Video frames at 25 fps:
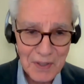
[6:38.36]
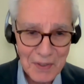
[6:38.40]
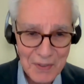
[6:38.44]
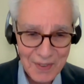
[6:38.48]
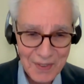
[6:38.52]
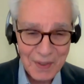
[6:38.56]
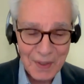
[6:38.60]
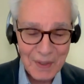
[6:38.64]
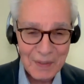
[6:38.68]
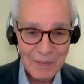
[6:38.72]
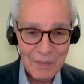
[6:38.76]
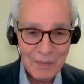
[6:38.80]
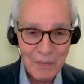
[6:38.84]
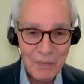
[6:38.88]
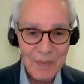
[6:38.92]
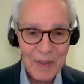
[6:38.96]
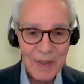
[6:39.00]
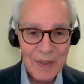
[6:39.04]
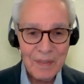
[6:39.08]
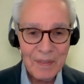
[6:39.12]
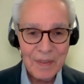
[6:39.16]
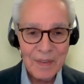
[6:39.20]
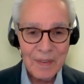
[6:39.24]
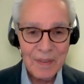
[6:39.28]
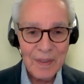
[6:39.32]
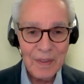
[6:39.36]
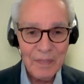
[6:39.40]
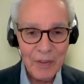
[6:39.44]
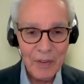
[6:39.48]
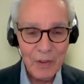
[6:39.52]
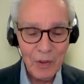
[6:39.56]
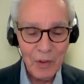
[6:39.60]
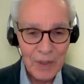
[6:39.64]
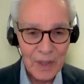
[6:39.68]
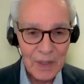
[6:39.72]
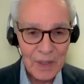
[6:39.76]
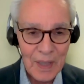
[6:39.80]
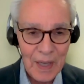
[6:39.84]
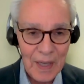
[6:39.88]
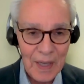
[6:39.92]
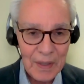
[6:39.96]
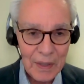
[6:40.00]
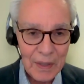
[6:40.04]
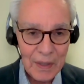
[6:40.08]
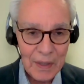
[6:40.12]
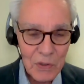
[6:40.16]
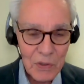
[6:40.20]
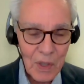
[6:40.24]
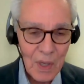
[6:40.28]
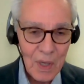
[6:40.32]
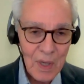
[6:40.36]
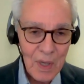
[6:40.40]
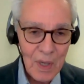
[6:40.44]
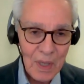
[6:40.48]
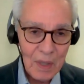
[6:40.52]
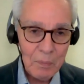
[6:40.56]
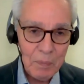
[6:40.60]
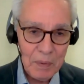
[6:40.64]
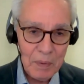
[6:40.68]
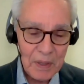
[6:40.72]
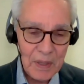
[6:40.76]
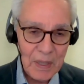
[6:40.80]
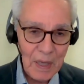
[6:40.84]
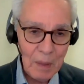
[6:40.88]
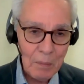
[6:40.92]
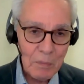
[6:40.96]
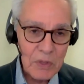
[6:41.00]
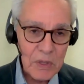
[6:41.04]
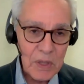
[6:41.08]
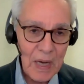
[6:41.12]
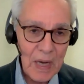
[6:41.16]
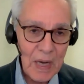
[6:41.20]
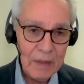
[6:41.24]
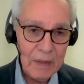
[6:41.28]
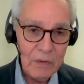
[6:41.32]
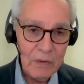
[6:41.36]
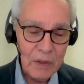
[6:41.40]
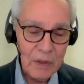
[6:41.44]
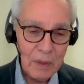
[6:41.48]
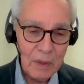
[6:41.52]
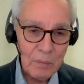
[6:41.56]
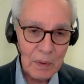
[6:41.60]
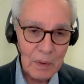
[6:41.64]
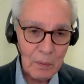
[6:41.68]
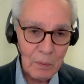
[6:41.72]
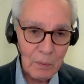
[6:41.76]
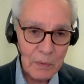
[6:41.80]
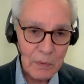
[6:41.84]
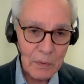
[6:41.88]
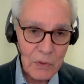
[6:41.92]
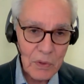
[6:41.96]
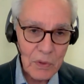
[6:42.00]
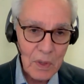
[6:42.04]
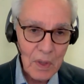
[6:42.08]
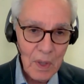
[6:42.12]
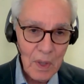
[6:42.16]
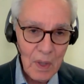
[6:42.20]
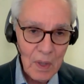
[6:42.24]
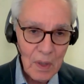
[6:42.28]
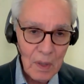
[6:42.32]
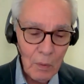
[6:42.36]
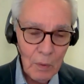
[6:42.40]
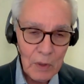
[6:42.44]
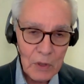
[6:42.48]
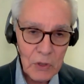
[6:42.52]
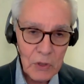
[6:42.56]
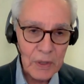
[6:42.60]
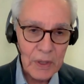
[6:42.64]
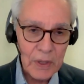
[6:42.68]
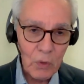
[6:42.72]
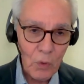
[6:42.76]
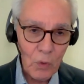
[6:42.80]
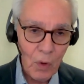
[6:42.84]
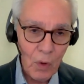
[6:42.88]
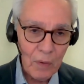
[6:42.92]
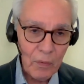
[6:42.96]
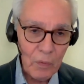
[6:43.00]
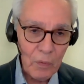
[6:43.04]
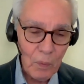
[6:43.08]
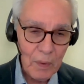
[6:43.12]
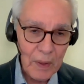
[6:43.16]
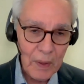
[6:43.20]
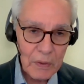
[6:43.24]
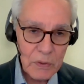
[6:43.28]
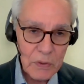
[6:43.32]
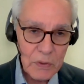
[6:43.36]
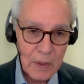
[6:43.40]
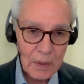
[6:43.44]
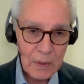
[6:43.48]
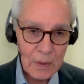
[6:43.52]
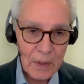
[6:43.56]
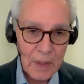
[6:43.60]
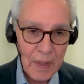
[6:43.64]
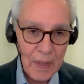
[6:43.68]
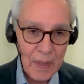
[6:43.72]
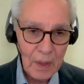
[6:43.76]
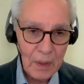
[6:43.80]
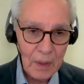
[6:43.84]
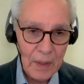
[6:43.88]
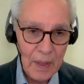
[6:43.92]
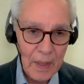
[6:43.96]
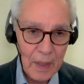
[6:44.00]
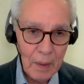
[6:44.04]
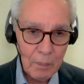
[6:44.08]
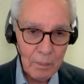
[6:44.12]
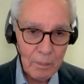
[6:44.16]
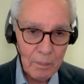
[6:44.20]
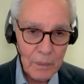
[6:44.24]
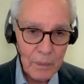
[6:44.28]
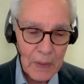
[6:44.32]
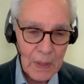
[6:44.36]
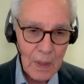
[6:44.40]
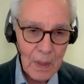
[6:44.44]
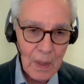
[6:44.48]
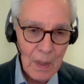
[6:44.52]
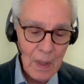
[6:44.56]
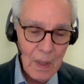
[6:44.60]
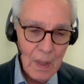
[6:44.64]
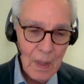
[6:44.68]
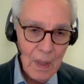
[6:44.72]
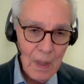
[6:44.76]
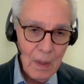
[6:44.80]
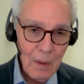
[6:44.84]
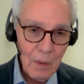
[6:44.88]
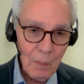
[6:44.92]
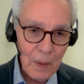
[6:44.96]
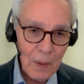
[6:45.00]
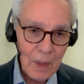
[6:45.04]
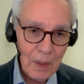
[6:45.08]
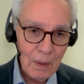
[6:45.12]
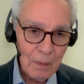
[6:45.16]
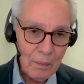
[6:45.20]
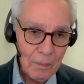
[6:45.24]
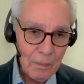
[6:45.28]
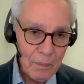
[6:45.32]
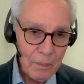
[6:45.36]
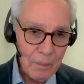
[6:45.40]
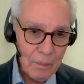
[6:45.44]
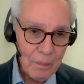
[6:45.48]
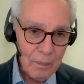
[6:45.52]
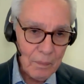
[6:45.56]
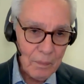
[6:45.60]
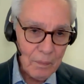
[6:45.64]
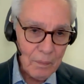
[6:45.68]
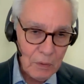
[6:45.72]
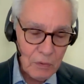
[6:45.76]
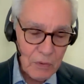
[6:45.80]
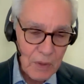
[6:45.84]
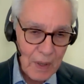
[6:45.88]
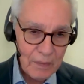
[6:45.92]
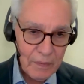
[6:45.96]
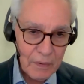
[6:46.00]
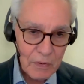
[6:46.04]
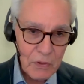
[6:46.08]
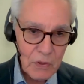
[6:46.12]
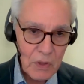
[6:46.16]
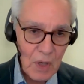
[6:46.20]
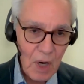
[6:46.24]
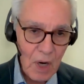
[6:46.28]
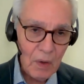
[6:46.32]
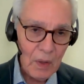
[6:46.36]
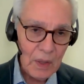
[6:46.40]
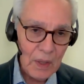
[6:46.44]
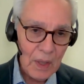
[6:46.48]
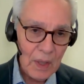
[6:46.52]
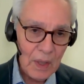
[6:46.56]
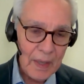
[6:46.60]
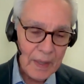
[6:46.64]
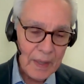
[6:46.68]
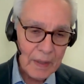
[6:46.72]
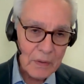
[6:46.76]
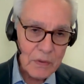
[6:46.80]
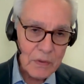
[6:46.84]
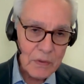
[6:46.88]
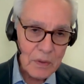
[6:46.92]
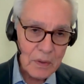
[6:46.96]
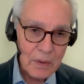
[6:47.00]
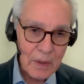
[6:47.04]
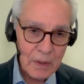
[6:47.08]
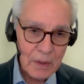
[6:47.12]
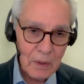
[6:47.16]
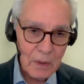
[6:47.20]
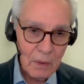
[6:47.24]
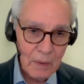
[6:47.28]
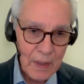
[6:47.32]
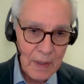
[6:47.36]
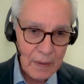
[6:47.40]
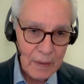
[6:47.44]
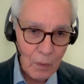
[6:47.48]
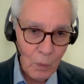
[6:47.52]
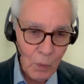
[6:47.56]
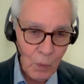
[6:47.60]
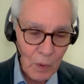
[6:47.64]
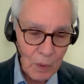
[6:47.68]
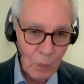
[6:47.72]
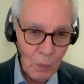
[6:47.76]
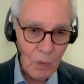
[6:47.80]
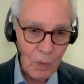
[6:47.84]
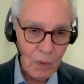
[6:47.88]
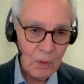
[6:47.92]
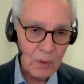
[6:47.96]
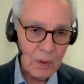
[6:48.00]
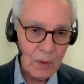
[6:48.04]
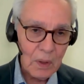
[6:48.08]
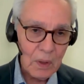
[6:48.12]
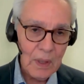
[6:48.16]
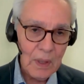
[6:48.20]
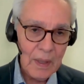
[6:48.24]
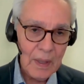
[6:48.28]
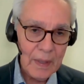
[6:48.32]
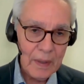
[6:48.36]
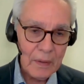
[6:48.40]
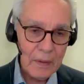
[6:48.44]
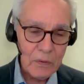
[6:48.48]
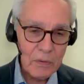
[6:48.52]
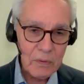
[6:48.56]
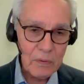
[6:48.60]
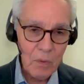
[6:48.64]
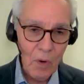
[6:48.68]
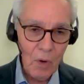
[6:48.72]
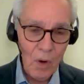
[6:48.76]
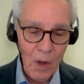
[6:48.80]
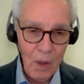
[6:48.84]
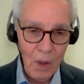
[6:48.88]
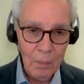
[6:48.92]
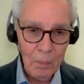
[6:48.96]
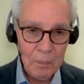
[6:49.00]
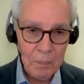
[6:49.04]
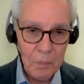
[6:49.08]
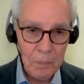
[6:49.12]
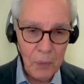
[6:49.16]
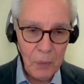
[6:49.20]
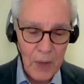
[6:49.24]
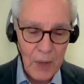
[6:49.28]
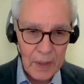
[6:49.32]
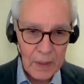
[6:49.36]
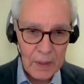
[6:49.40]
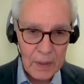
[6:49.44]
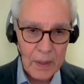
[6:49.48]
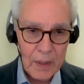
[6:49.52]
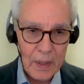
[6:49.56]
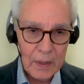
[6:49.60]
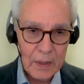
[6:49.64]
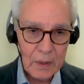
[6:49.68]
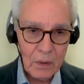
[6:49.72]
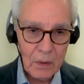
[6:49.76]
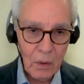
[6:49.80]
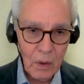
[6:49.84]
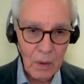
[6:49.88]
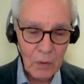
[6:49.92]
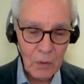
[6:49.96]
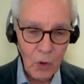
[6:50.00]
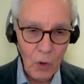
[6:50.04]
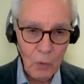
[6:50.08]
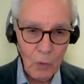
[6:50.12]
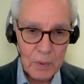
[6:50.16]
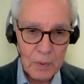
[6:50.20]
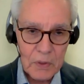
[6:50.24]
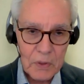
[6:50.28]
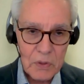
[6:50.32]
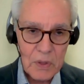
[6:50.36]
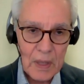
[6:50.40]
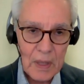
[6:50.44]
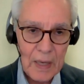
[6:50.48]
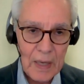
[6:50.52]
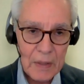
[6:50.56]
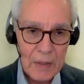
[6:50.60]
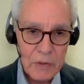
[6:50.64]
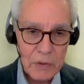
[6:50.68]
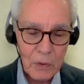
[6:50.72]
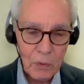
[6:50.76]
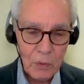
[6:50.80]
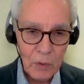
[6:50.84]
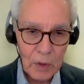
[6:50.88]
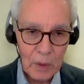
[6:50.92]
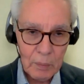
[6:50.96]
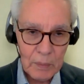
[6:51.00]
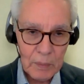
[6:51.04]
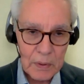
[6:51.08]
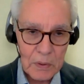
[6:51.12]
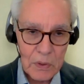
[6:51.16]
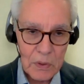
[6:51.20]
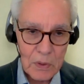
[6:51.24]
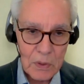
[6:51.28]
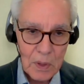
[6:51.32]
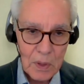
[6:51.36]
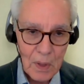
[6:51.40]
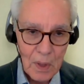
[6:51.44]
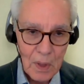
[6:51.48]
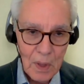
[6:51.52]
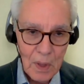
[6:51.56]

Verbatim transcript: I think, in, in, in, the early 90s. It became Sky Team. It was originally Northwest and KLM. Well, then you had the Star Alliance, and then you had the One World Alliance, all predicated on open skies agreements